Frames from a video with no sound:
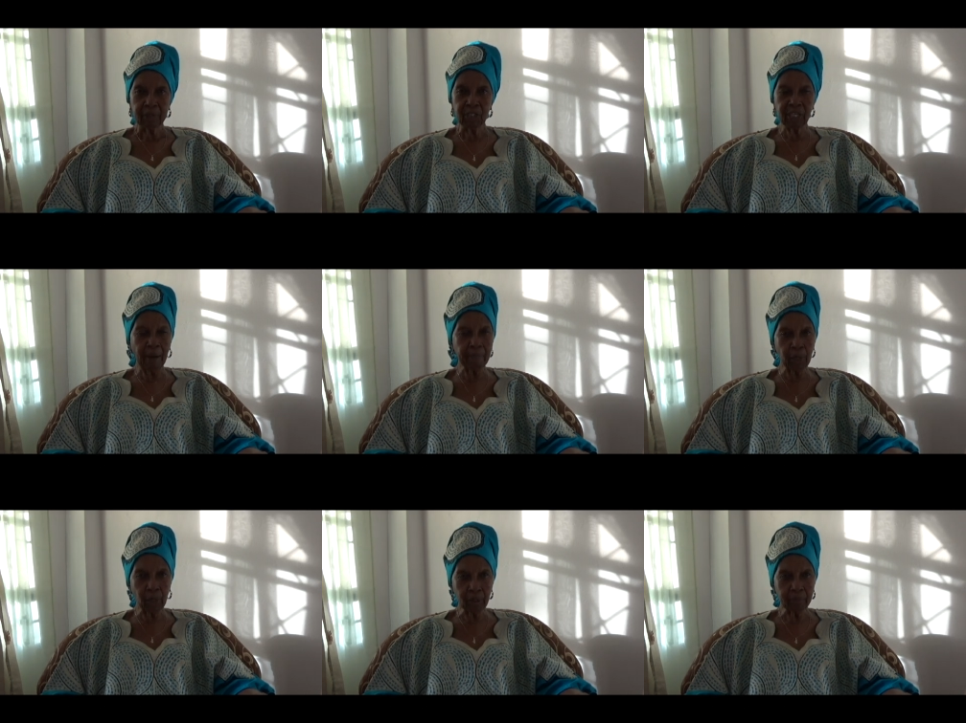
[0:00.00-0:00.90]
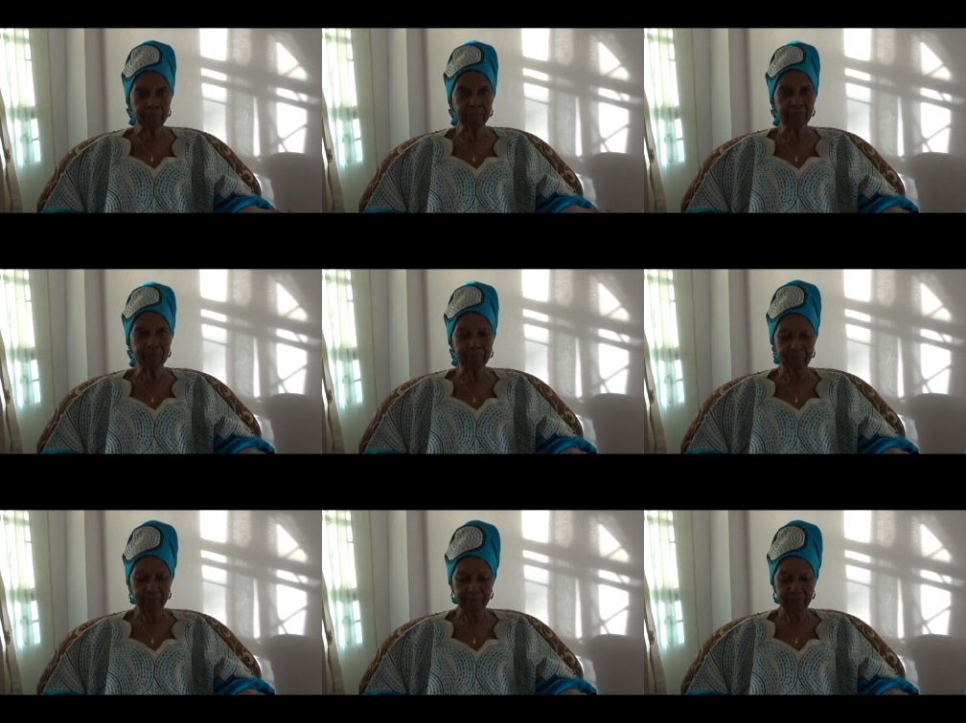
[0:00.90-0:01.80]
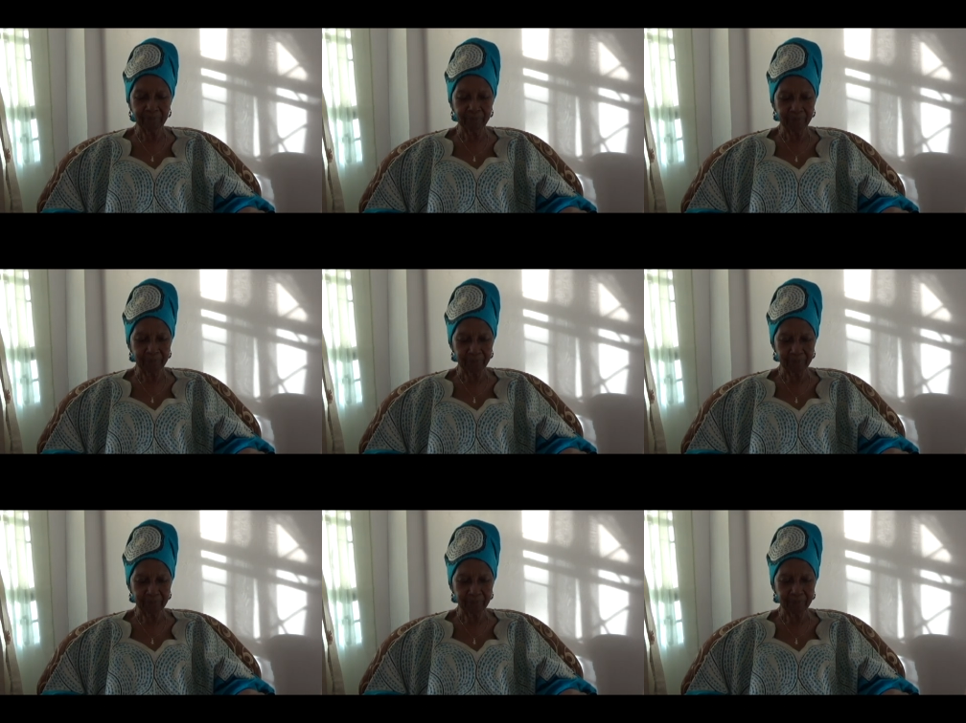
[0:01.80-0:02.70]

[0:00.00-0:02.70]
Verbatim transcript: Jambo? Sijambo. Sijambo.